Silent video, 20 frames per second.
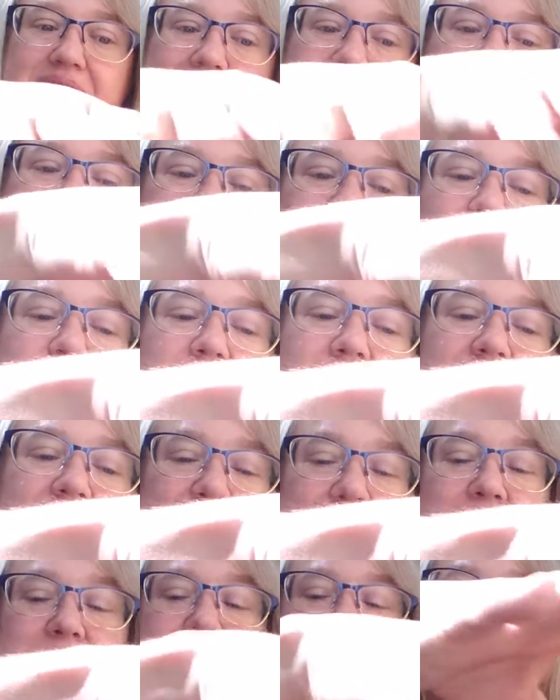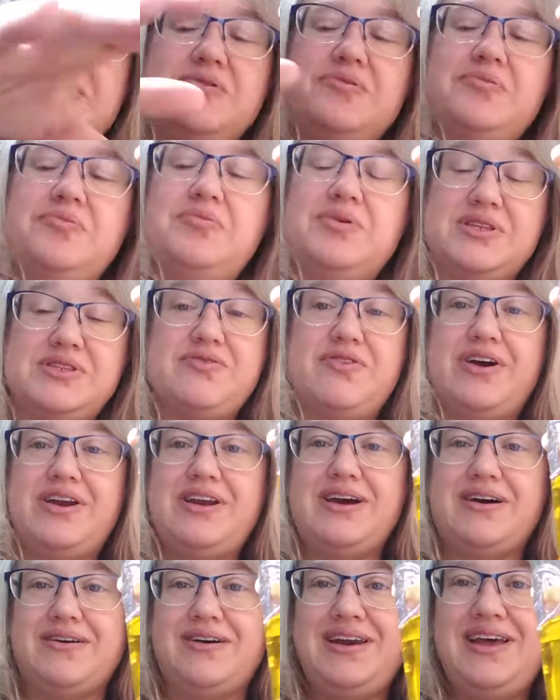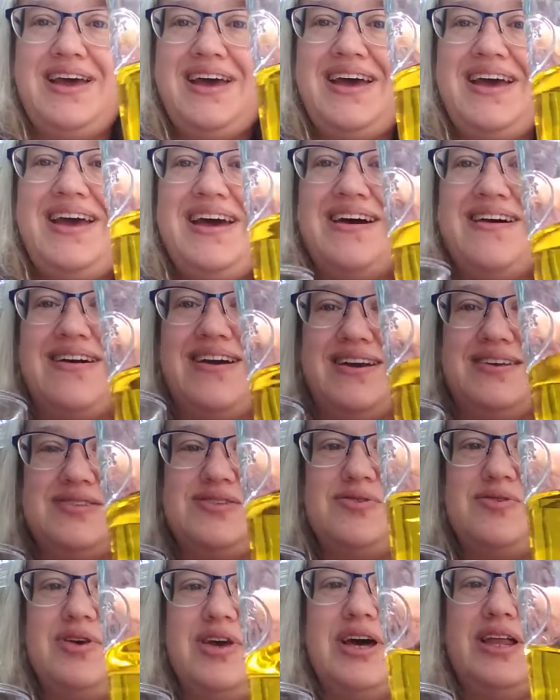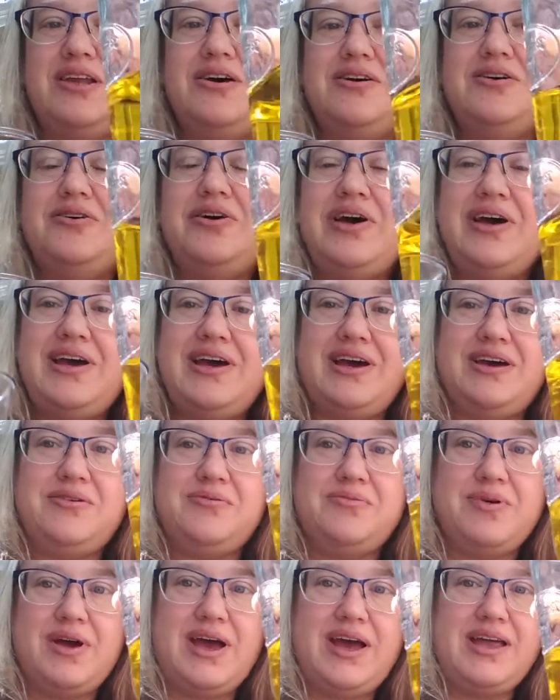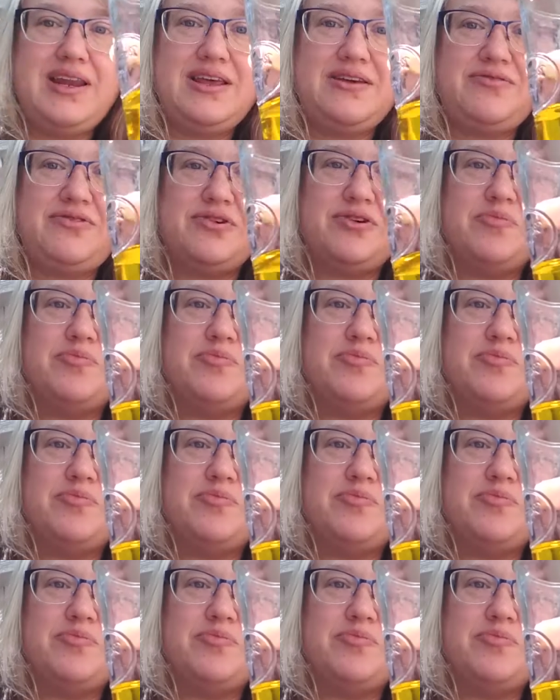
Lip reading: It's pretty neat. So let's find out. Okay, so yellow and red, if you